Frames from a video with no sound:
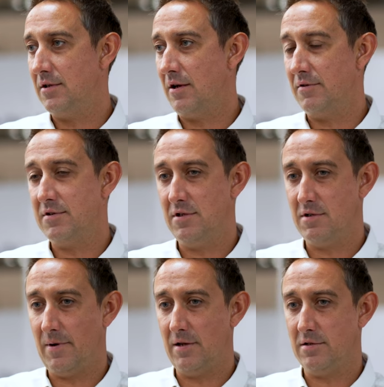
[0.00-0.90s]
You know, this is
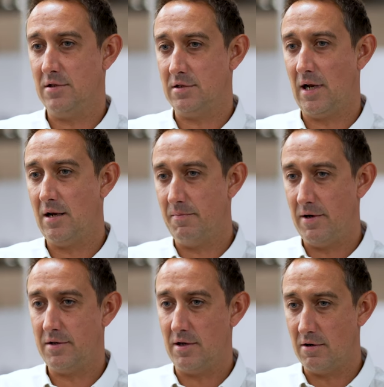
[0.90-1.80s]
about the
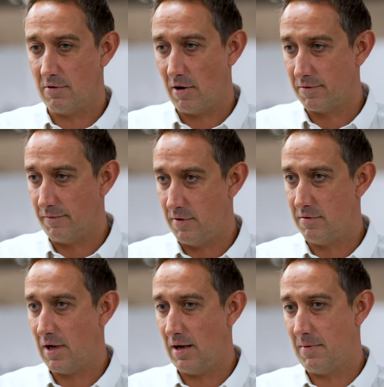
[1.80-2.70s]
sustainability and growth of
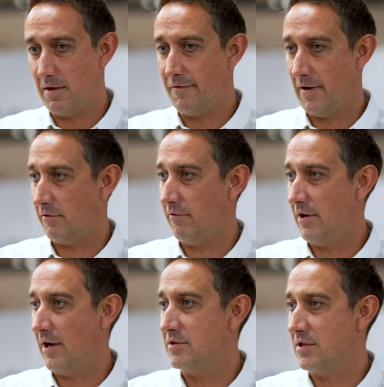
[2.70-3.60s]
UK manufacturing
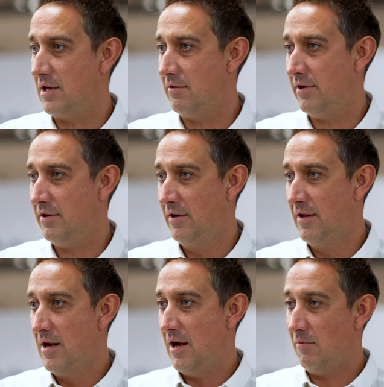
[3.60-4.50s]
and engineering.
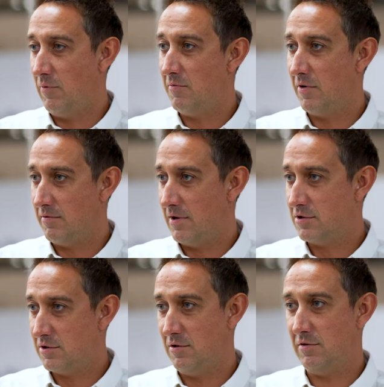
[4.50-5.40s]
And we want to
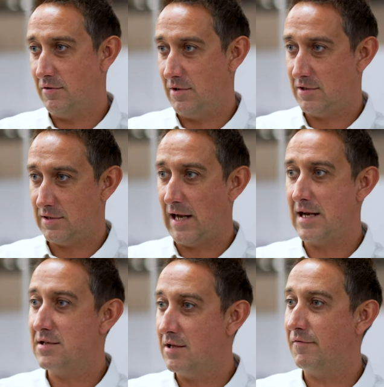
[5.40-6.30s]
ensure that it
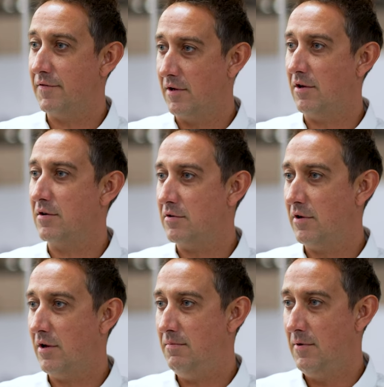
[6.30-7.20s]
stays here for the long
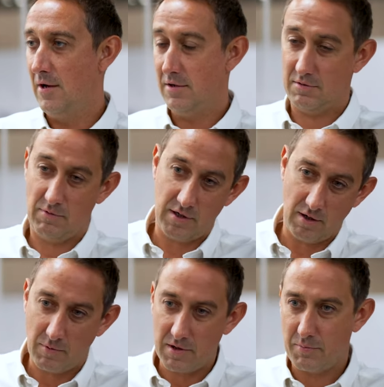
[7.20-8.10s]
term. So when
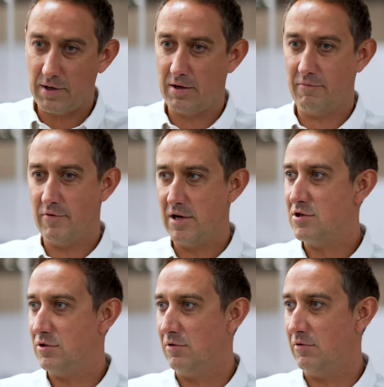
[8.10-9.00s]
you bring in
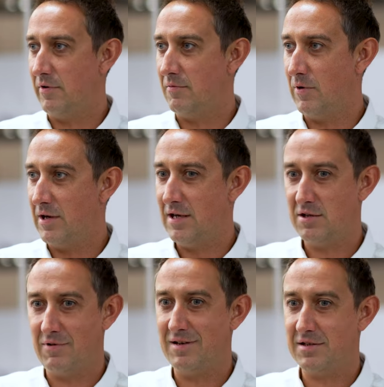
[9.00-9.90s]
reshoring, we need
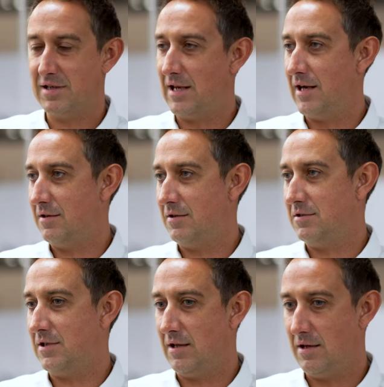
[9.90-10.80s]
to instigate and
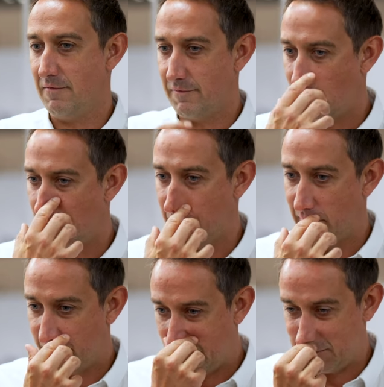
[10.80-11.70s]
set the
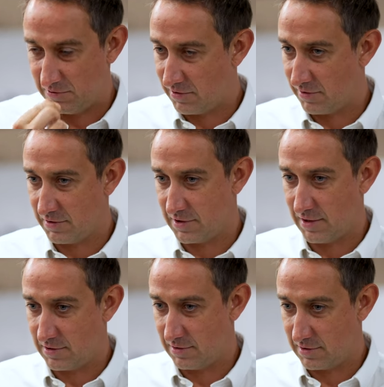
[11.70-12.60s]
environment for these
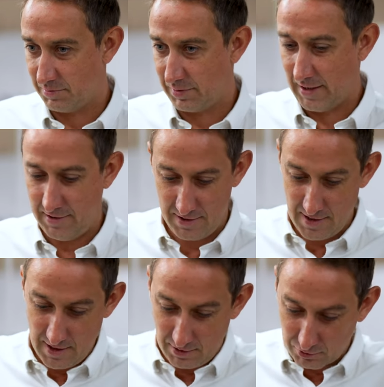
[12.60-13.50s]
organisations to play,
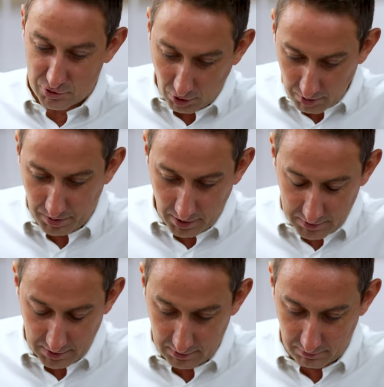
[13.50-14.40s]
like
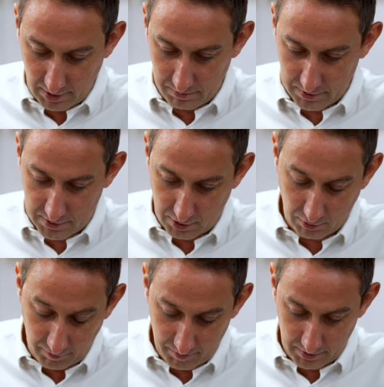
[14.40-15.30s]
tri-party agreements. The
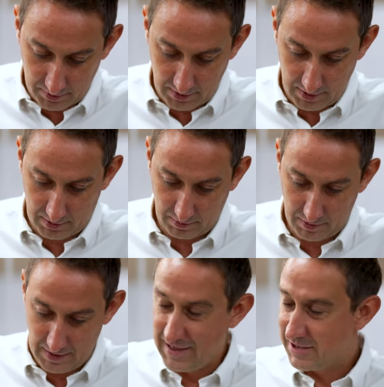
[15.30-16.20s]
government need
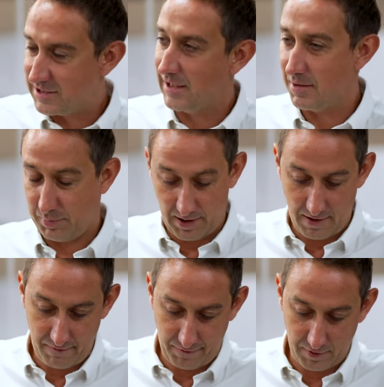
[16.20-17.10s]
to set the
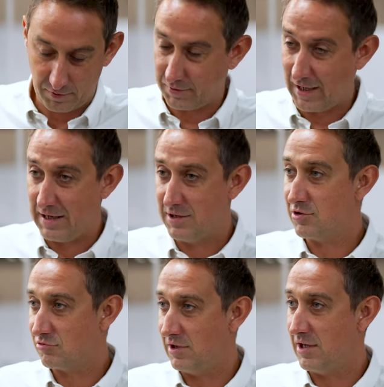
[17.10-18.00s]
playing field,
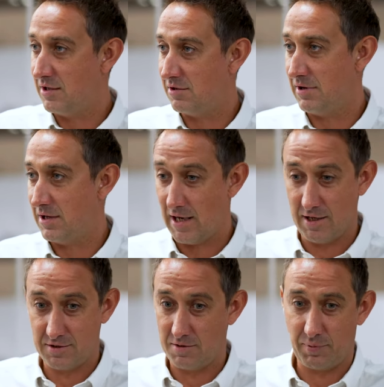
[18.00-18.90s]
industry need to
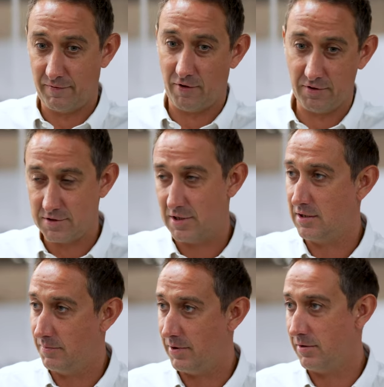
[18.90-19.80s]
engage, and the providers
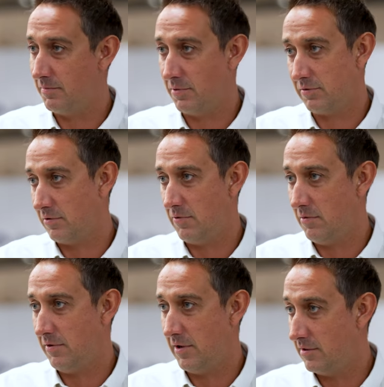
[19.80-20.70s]
need to be on the ball to
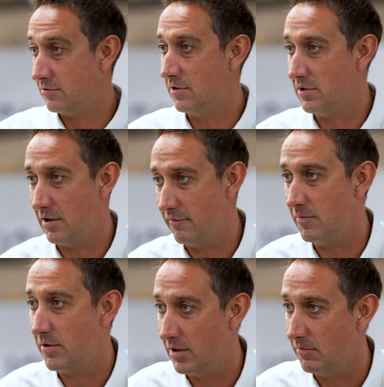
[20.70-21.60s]
work with industry to give
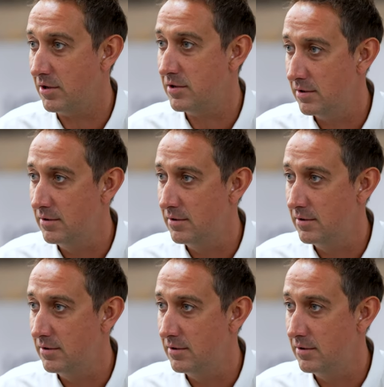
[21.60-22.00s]
them what they want.